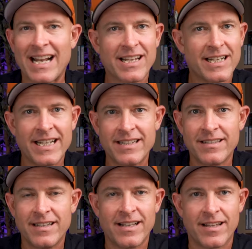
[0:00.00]
cut
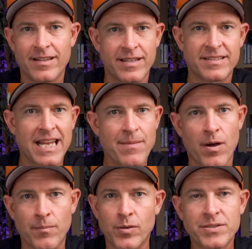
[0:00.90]
the same
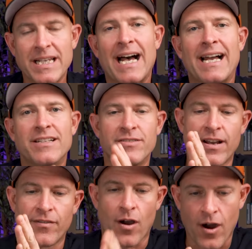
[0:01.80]
on both sides. You
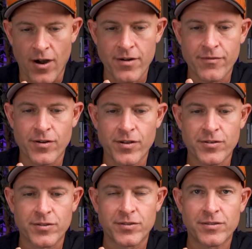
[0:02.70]
have a hard
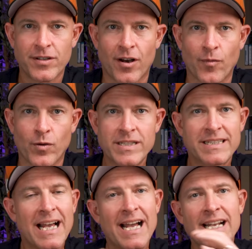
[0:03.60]
vertical on one
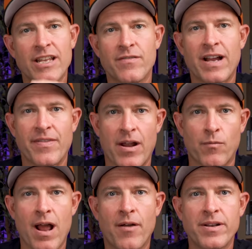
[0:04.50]
side, and you've got that
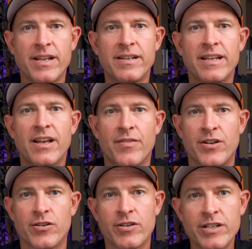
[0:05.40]
rounded that
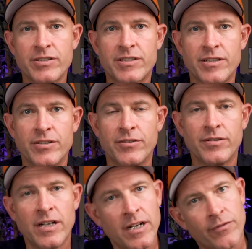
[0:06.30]
you're used to
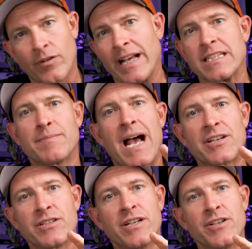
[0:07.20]
for like
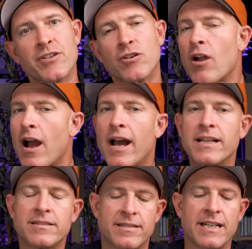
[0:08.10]
smashing into your
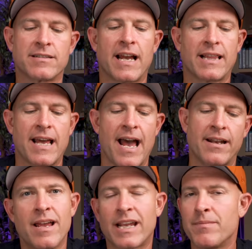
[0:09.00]
grinds, things like that.
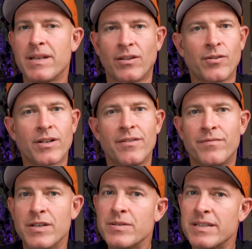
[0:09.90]
It can be a little
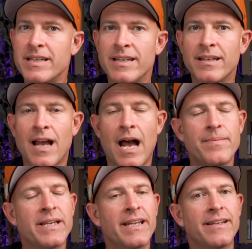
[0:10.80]
confusing.
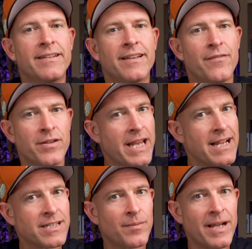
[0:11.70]
mean, if you
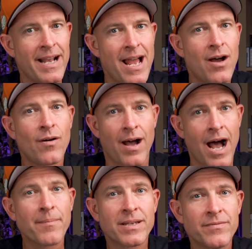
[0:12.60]
can't tell by now,
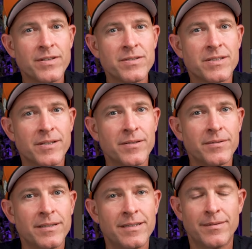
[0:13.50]
I'm confused
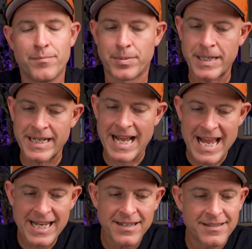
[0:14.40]
too, but
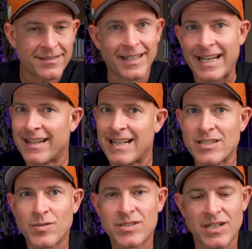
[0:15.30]
hey, like
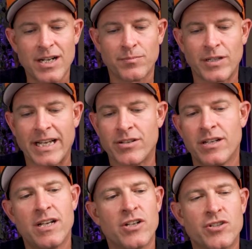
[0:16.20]
that's what's up. Like
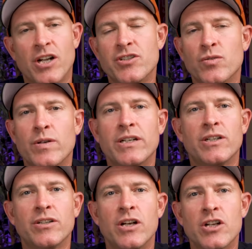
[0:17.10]
judge the
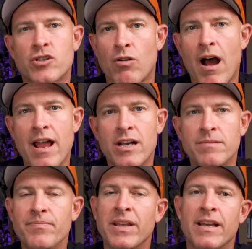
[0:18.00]
wheel, try
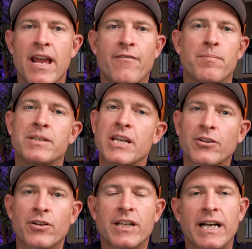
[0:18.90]
them. If a
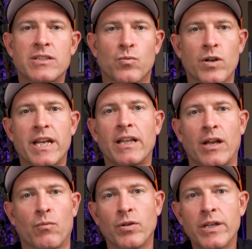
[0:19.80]
particular cut's working
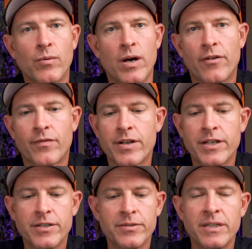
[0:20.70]
like really well for
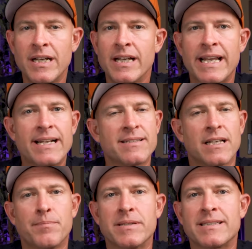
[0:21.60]
you, hit us
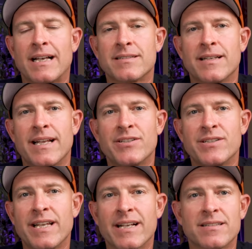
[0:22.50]
up at Southside
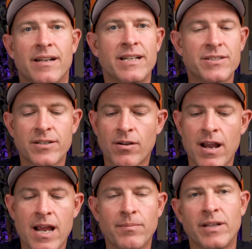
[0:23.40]
HTX on
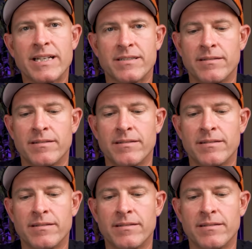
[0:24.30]
Instagram, let us